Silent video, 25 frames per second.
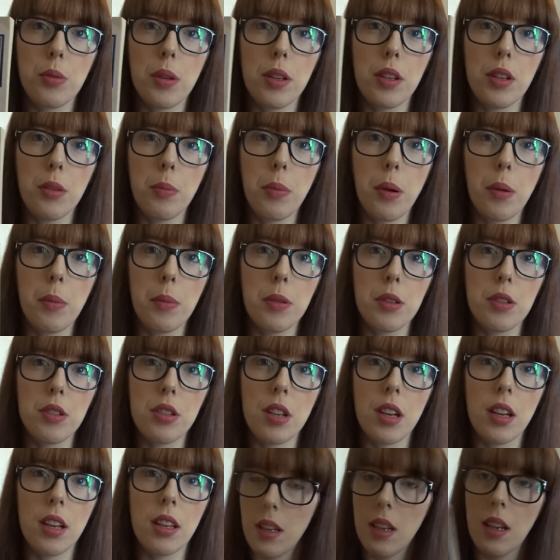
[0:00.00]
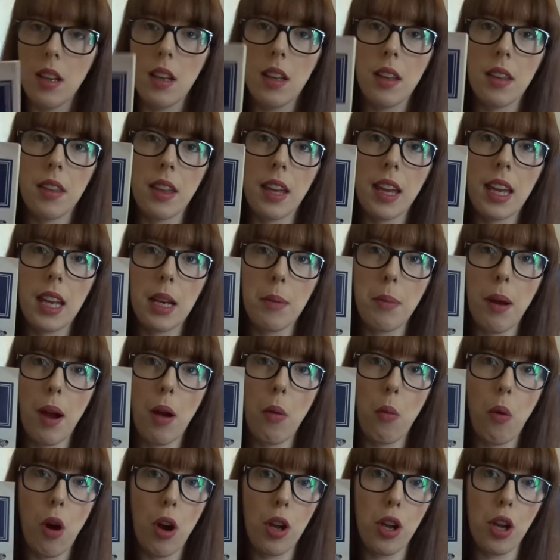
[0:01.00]
when you're publishing, thinking
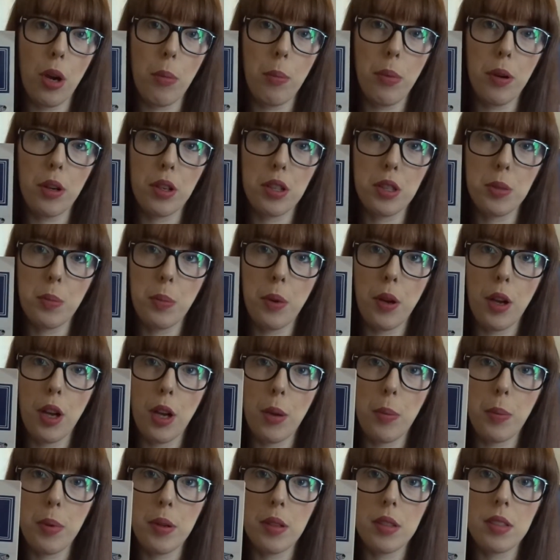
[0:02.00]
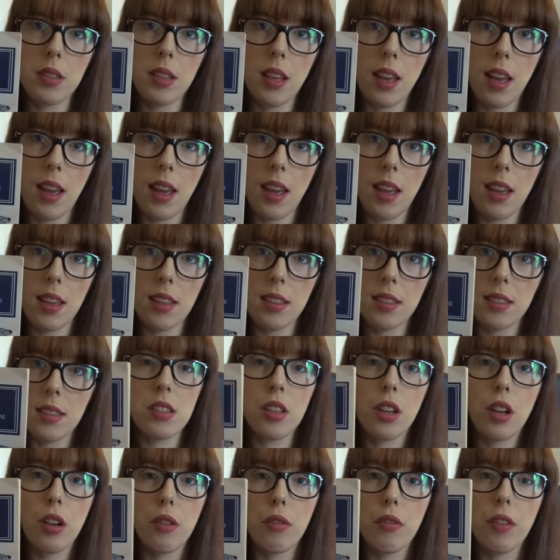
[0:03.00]
about what your book's purpose is. It's
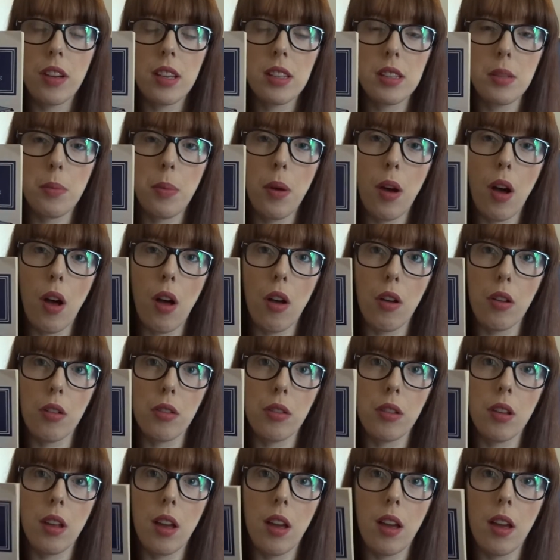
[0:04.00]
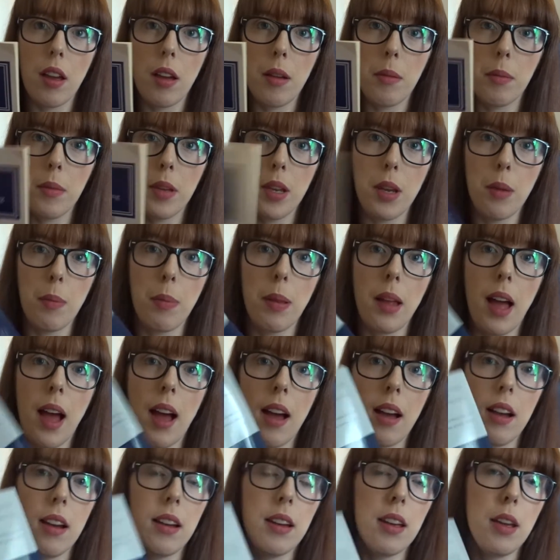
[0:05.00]
a good thing to put on your back
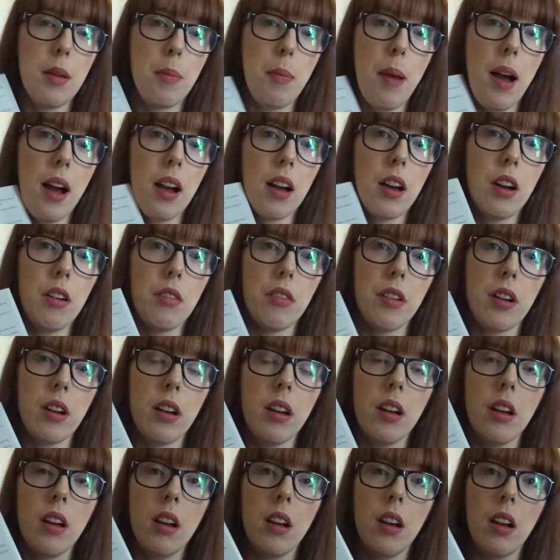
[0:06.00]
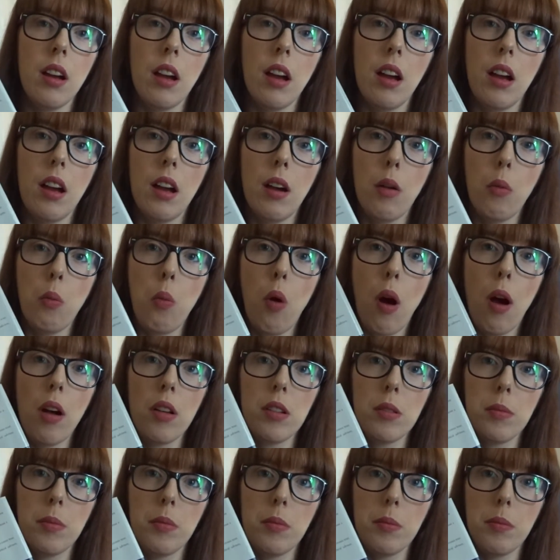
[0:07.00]
cover. What
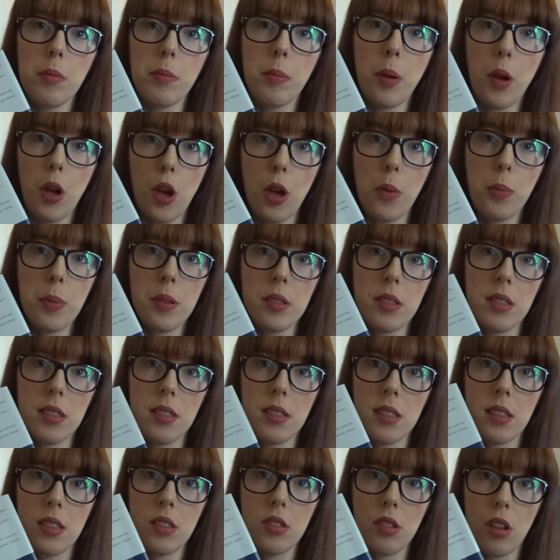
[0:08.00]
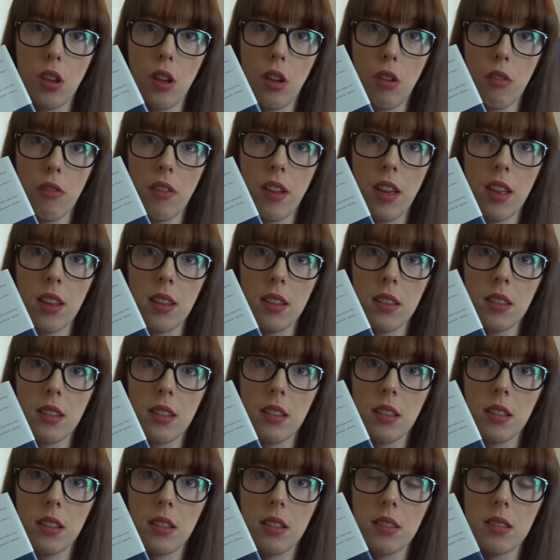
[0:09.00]
purpose is it serving
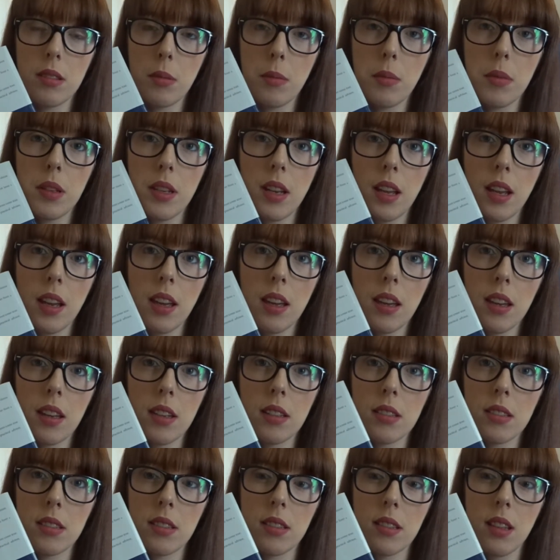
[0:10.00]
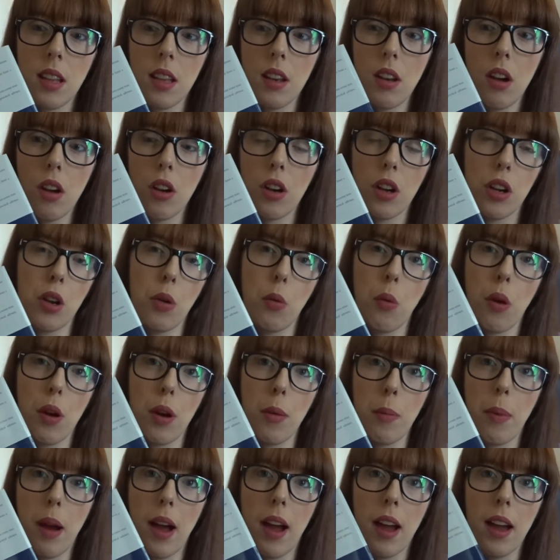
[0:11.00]
somebody? Because they're not going to want
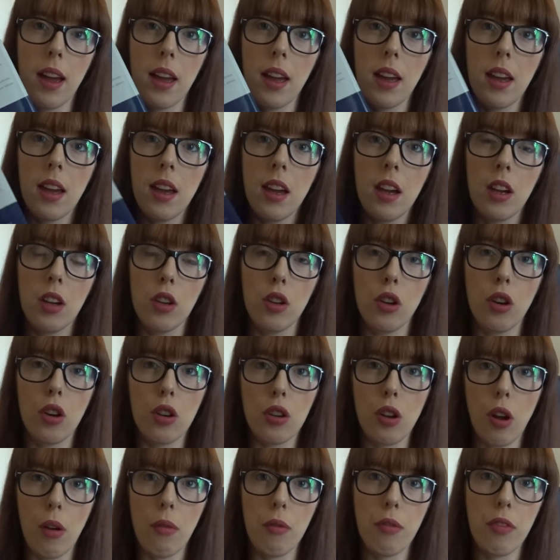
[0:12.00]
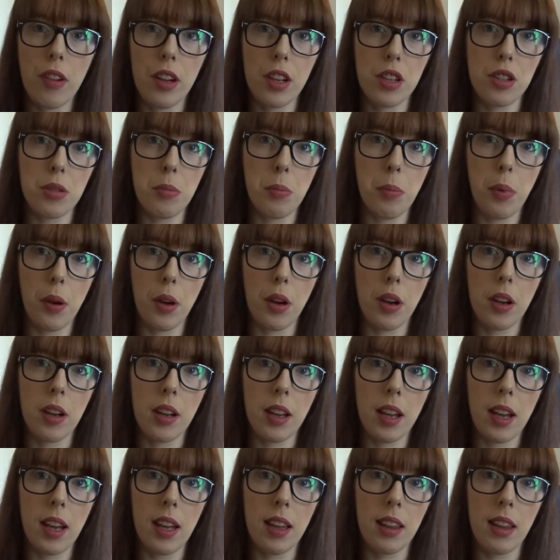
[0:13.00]
to buy your non-fiction
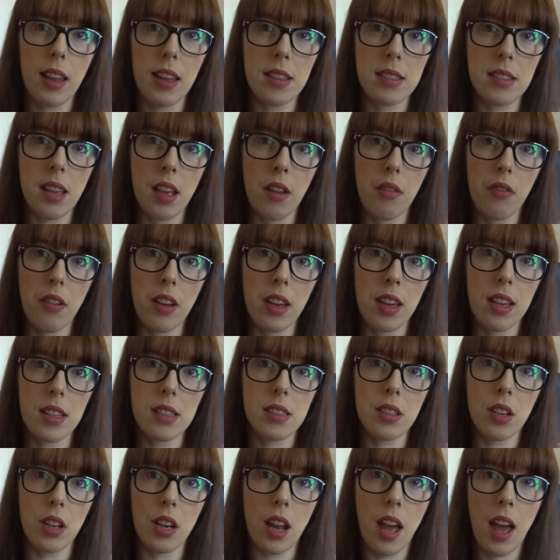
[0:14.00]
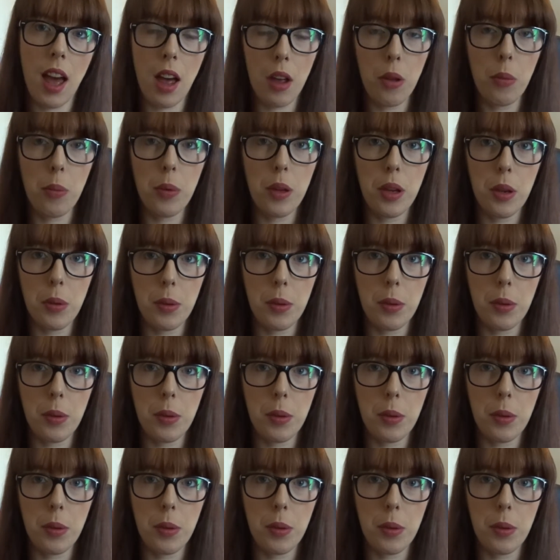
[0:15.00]
book unless they think it's going to help